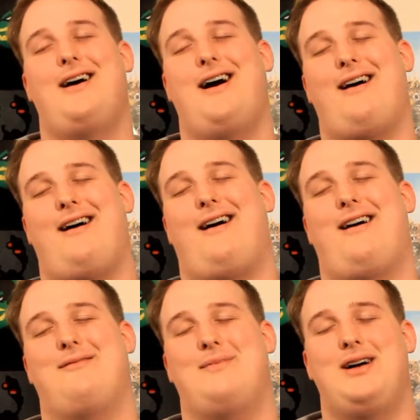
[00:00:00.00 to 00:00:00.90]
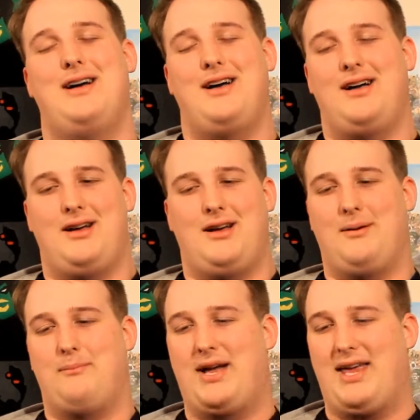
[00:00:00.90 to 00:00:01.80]

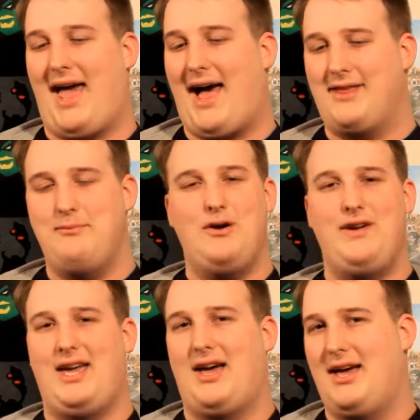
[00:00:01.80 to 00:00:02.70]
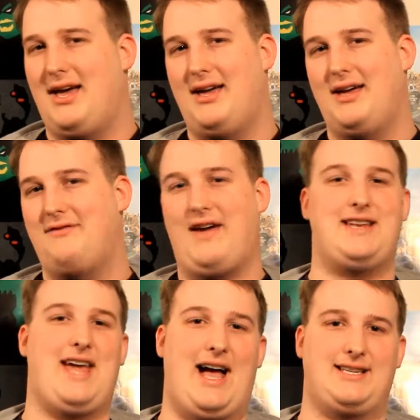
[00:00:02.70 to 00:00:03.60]
But yeah, the movie,
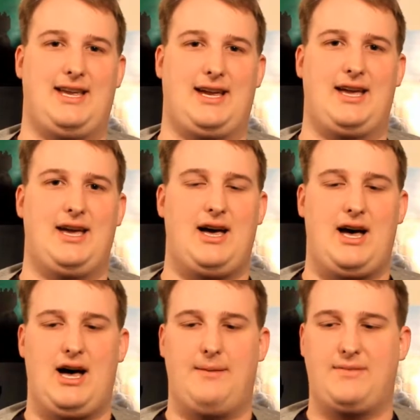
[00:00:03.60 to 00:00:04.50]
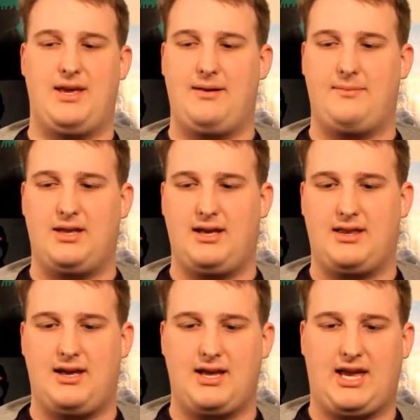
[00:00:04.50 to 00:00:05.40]
fantastic.
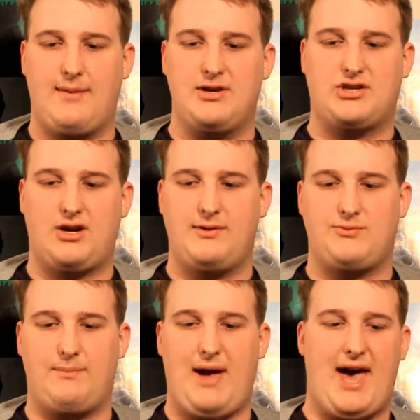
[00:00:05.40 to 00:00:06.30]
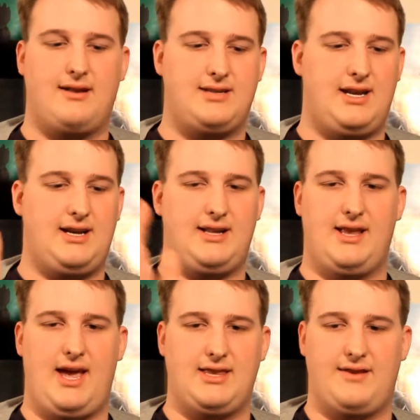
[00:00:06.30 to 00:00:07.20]
The chemistry between Paddington
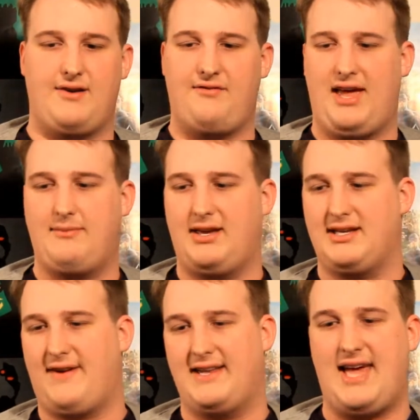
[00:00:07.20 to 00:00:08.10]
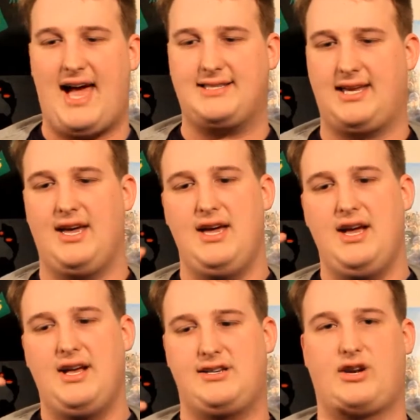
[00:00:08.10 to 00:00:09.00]
and the family is fantastic.
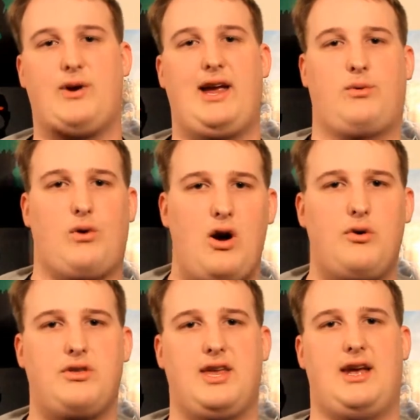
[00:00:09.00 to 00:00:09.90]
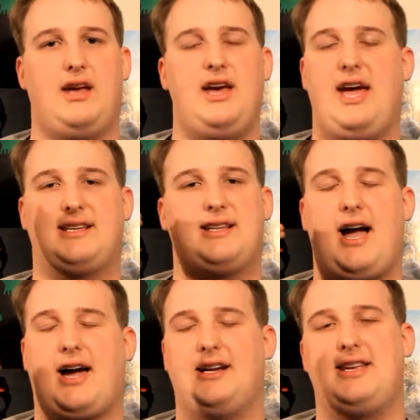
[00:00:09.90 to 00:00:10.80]
There's a great growth, and it's
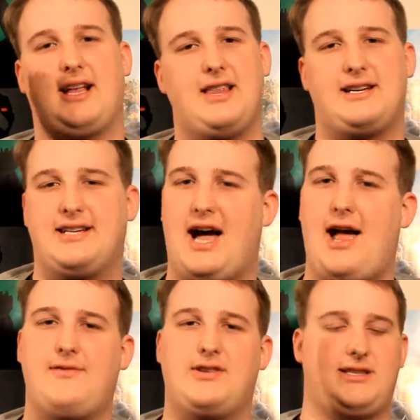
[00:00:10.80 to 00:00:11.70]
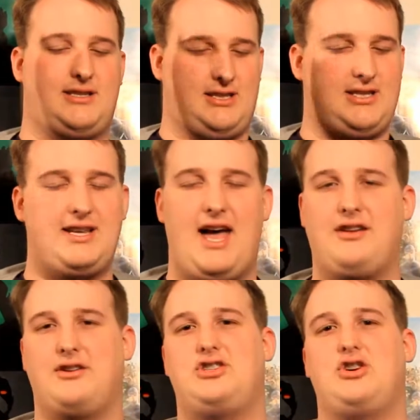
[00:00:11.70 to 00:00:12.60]
not going to take a lot of time. It's just you sit down,
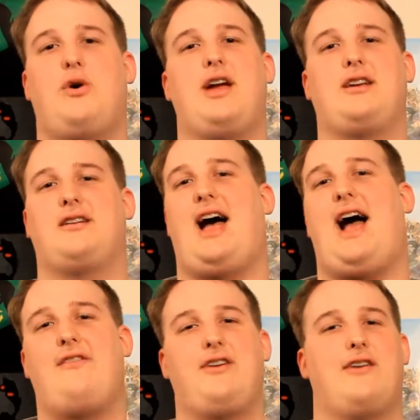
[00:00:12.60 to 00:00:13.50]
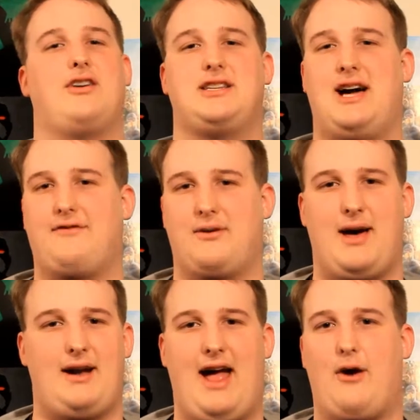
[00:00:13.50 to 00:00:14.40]
you enjoy, and you laugh. You have a good time for
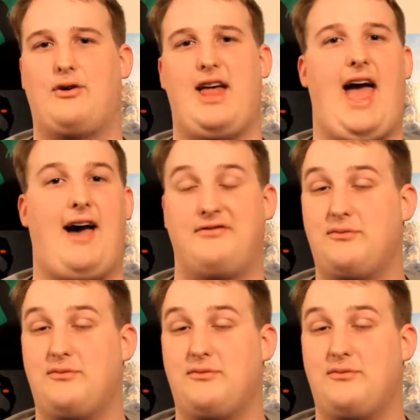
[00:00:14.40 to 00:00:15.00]
about an hour and a half.